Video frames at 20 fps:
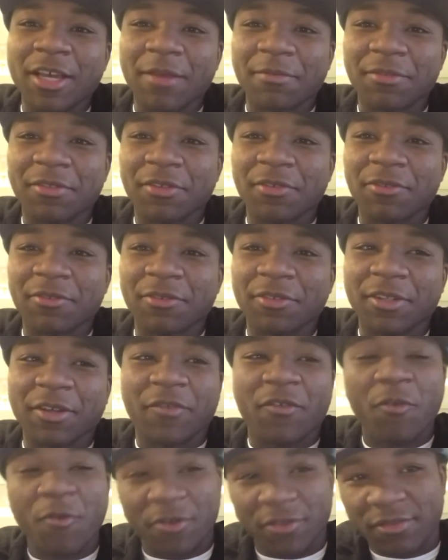I'm sold.
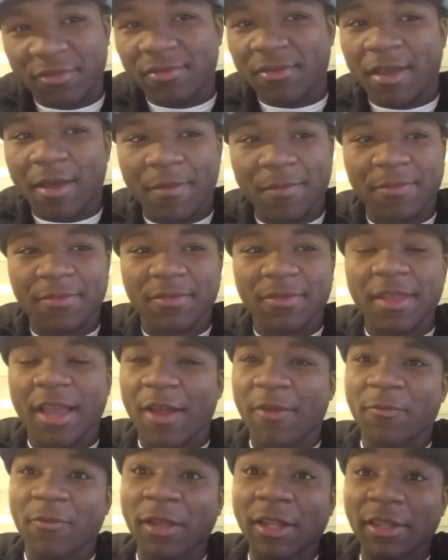Of course, I'm
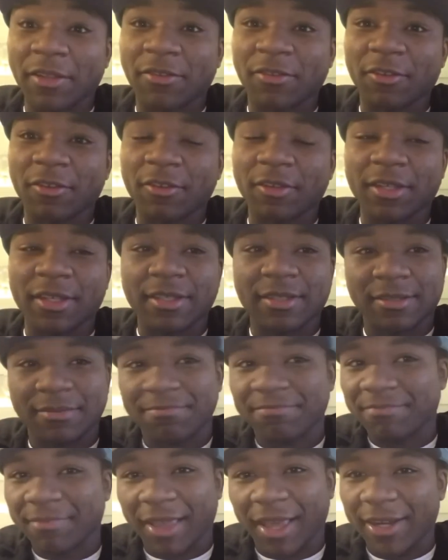not really sold because
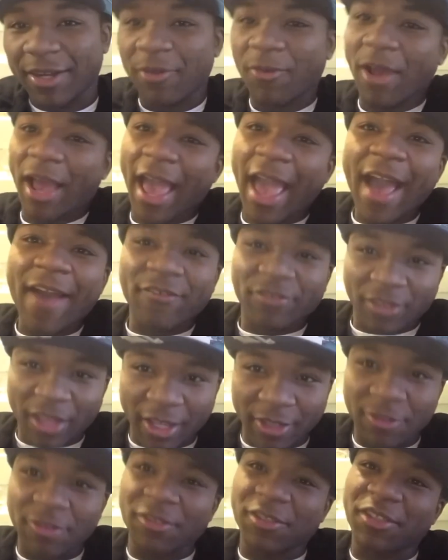I don't have
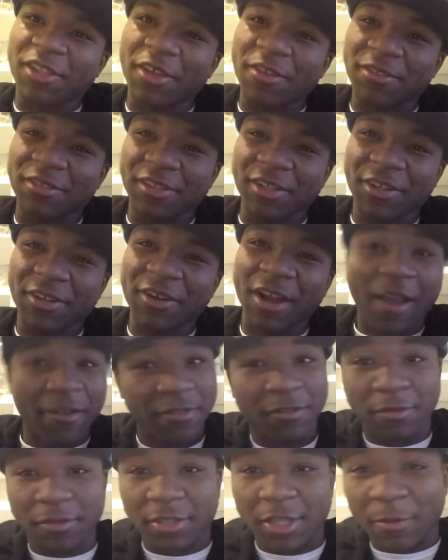Nitro Stealth Stinger. I
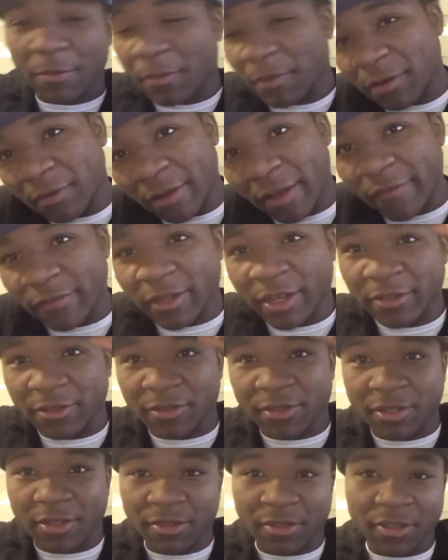have Soda Skimmer, but I don't have
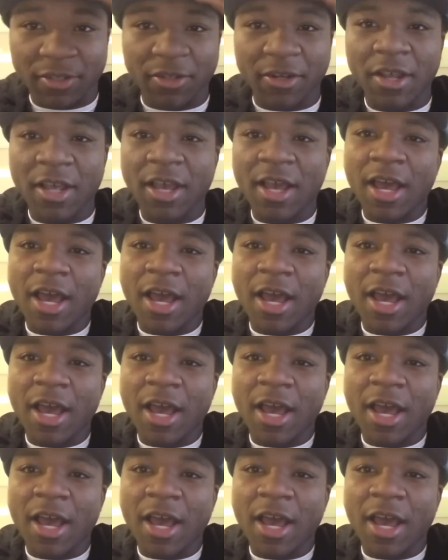Nitro Stealth Stinger.